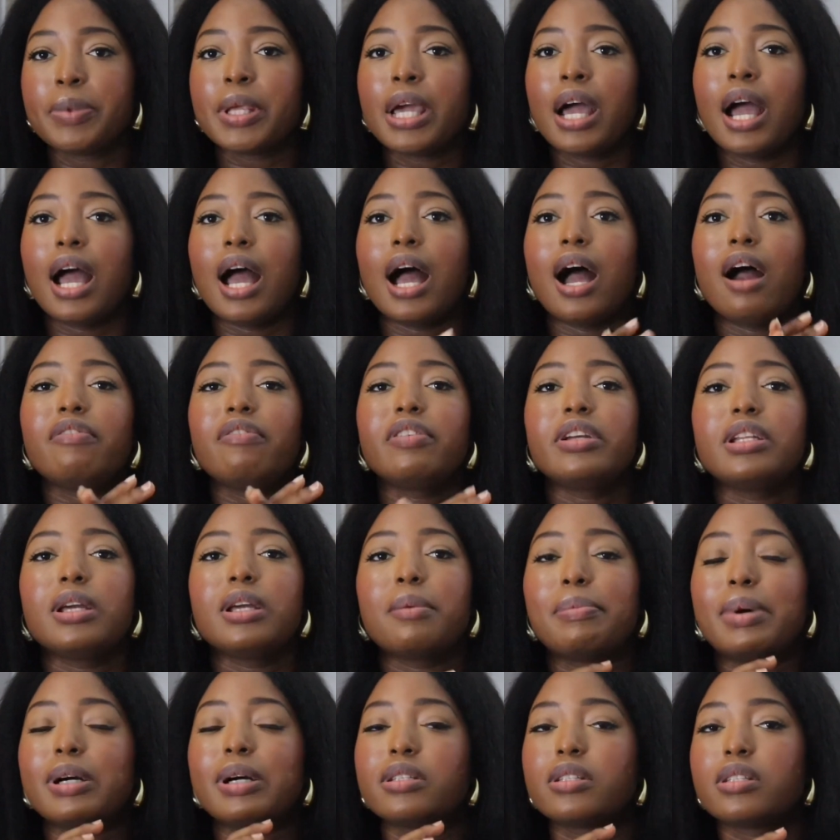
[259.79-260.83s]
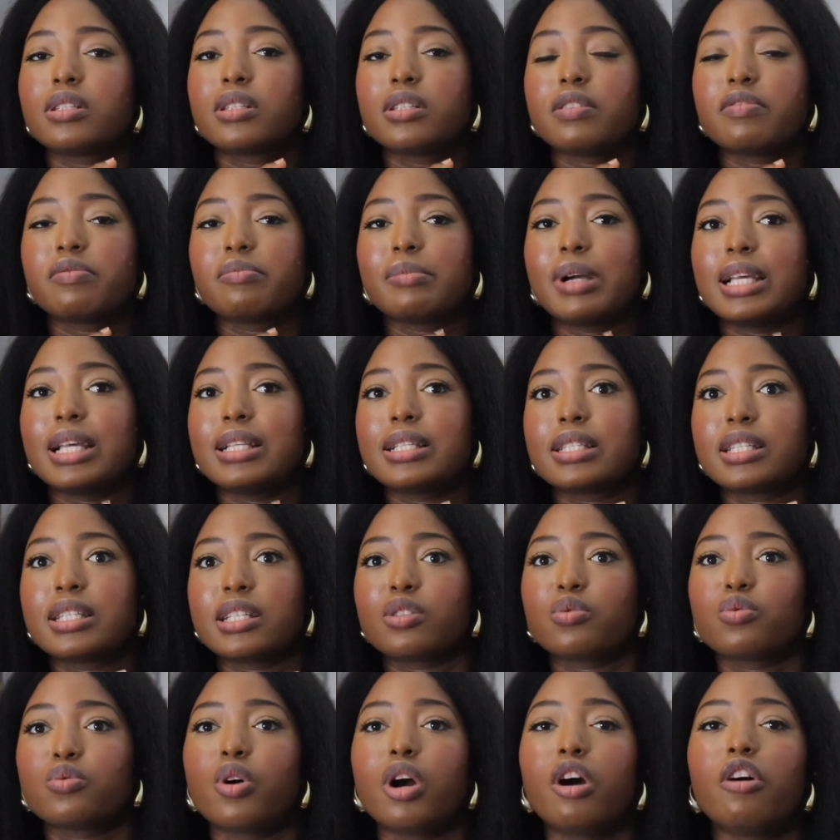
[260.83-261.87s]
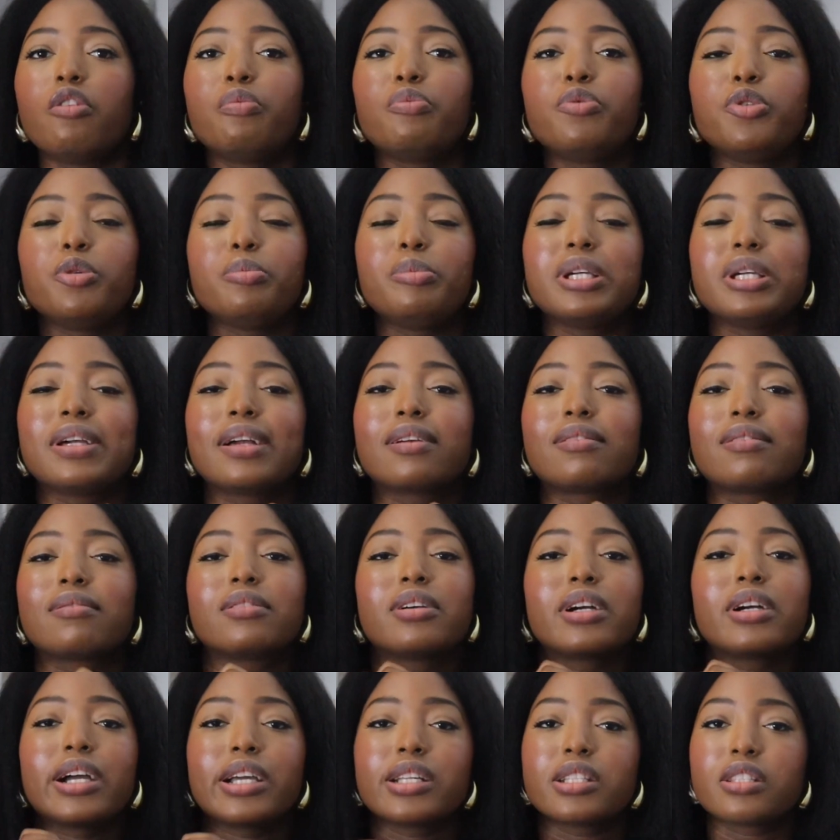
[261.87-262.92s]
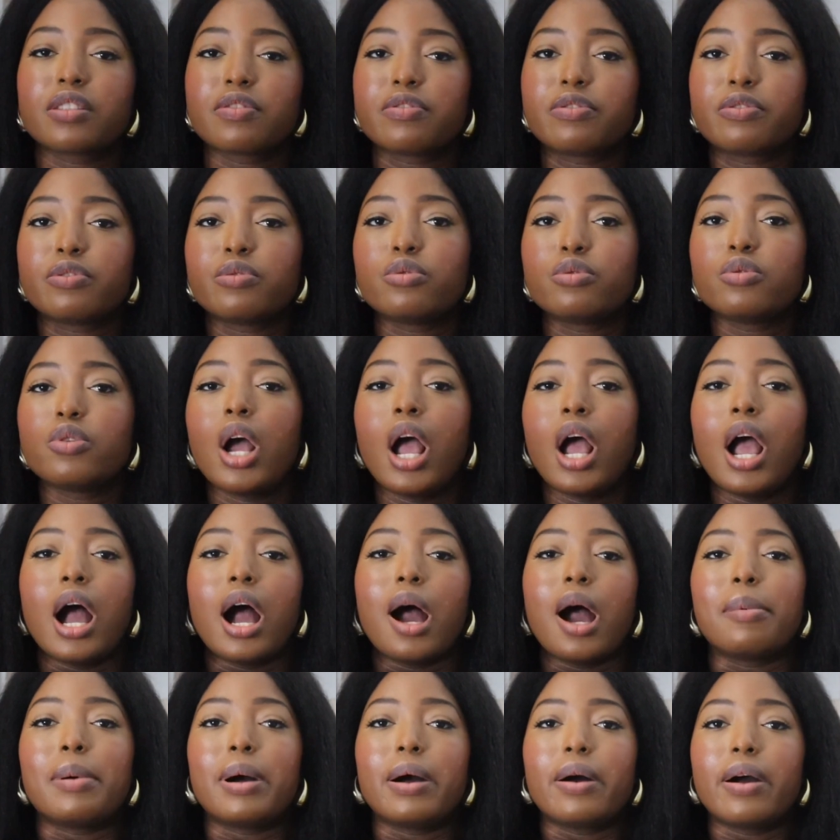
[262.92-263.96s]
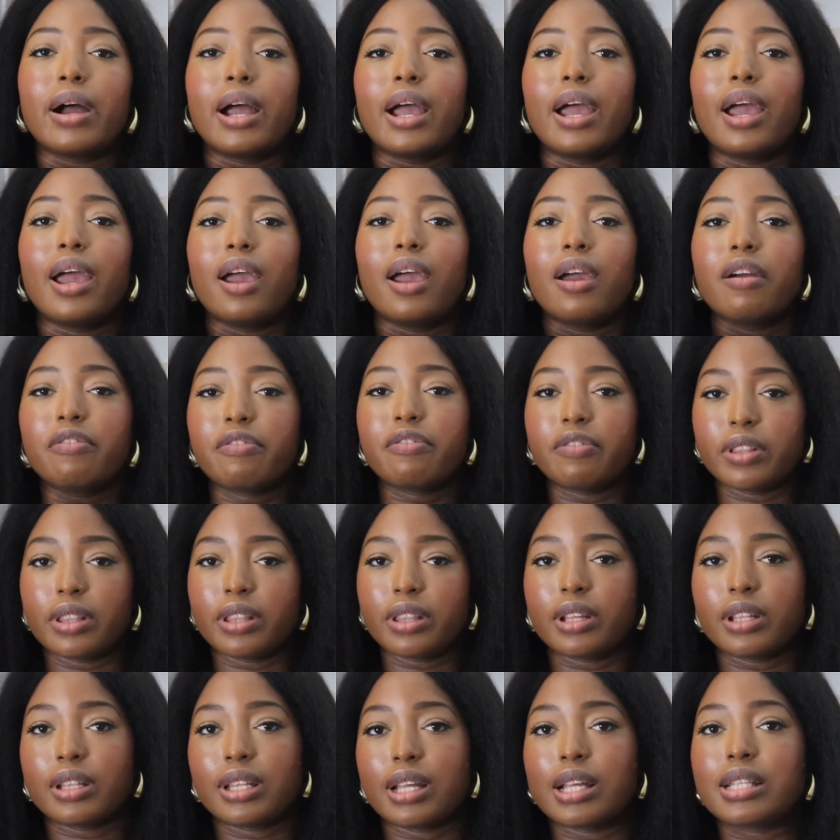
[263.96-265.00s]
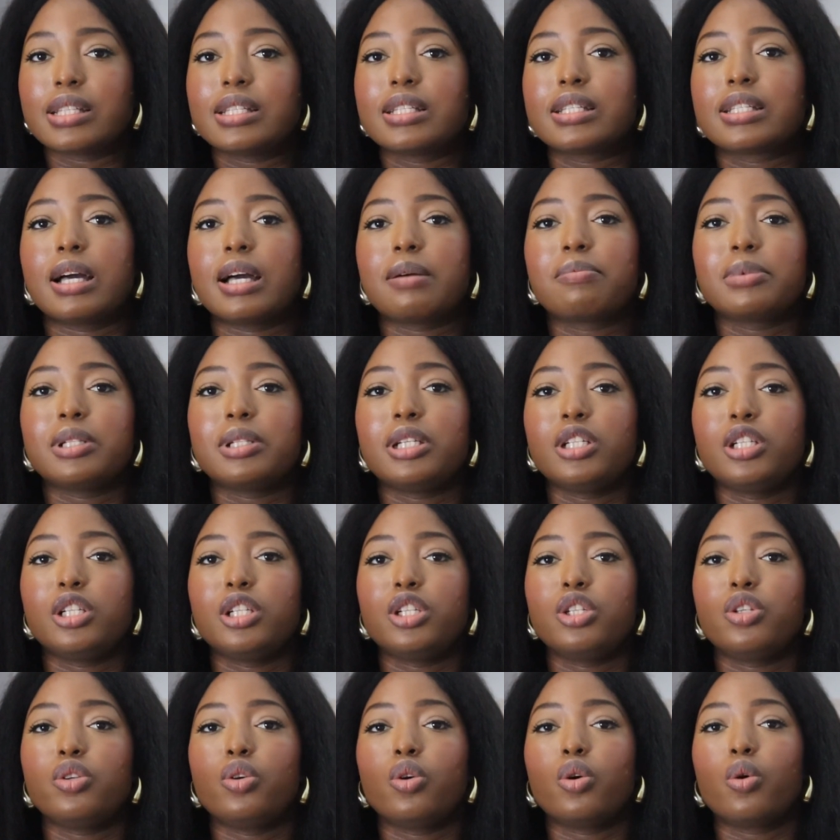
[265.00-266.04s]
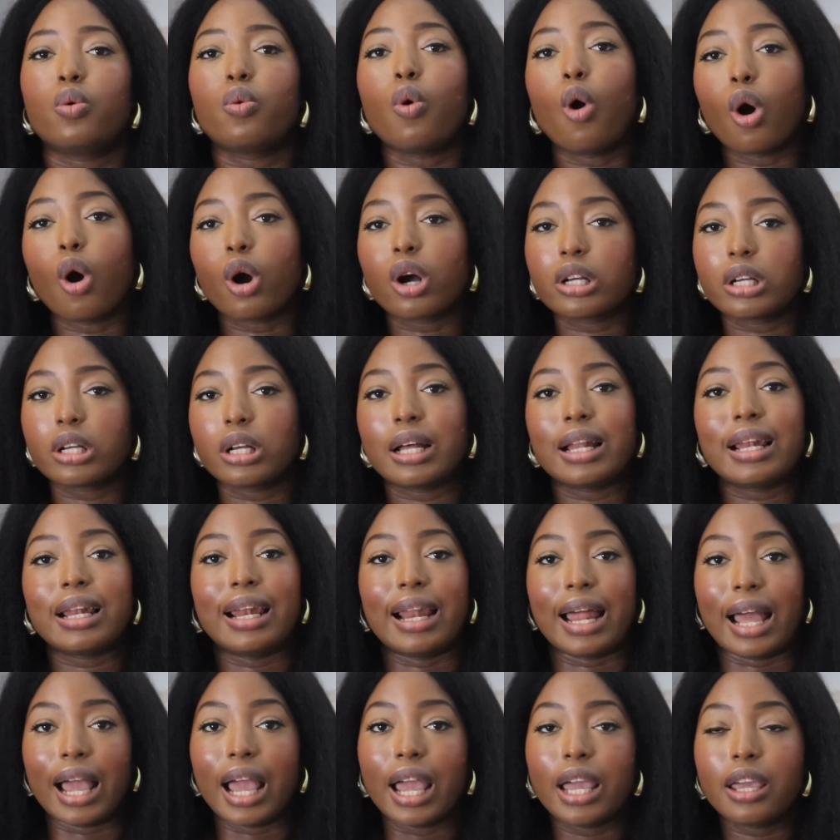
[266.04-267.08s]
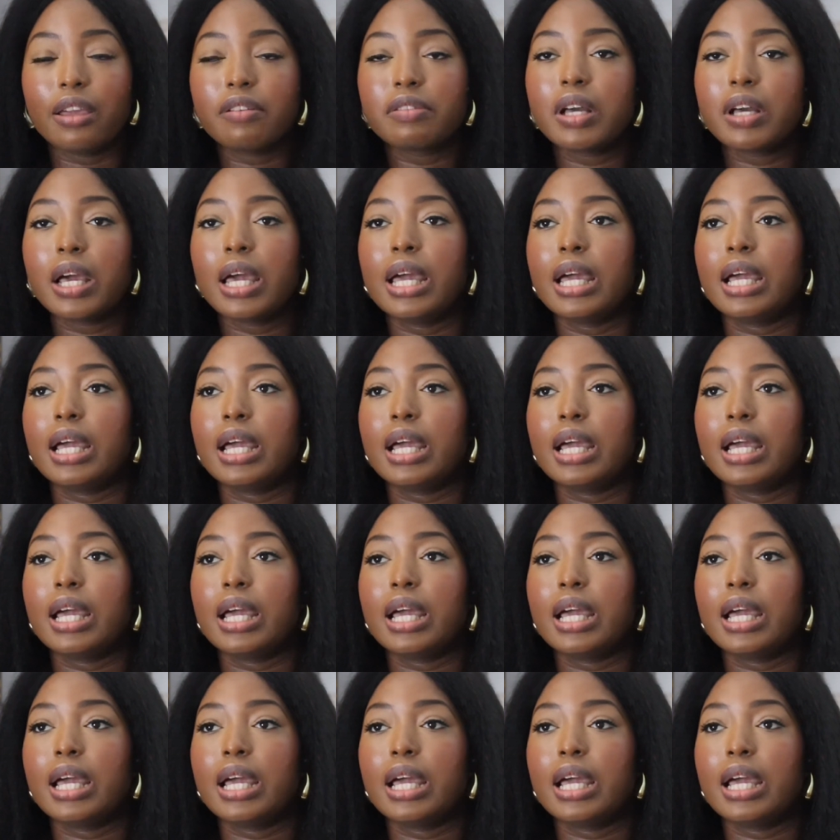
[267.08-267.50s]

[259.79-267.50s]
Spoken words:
Having a positive mindset will help you be grateful about everything that is happening in your work life.